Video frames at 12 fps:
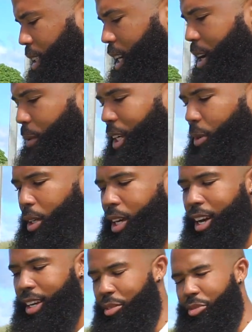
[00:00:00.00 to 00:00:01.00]
or what they would
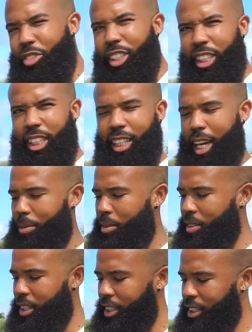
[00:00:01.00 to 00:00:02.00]
call the frizzy type of
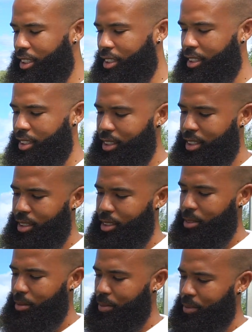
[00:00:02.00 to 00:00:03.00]
lettuce.
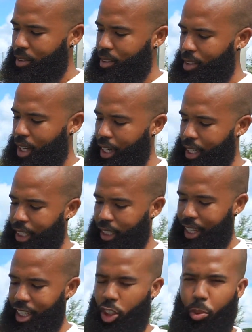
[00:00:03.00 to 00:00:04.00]
And these
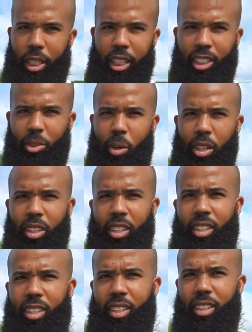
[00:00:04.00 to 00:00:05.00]
are the sweetest one,
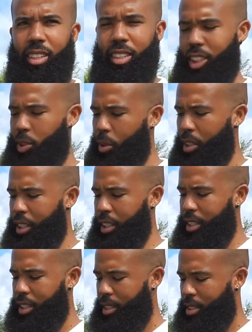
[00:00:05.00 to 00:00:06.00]
this one here.
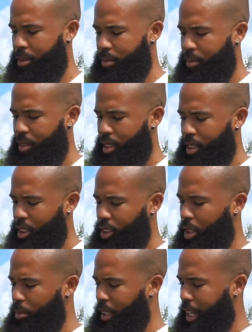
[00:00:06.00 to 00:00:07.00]

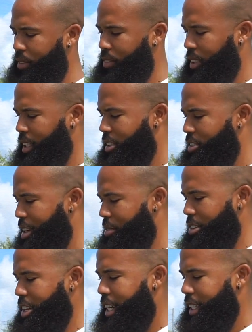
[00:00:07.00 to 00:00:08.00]
Sometimes the red
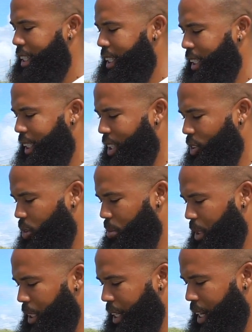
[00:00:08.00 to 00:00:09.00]
varieties tend to
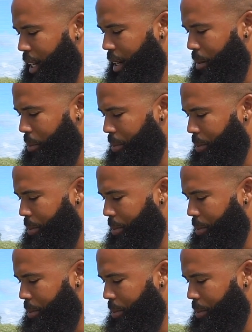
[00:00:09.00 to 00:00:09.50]
be a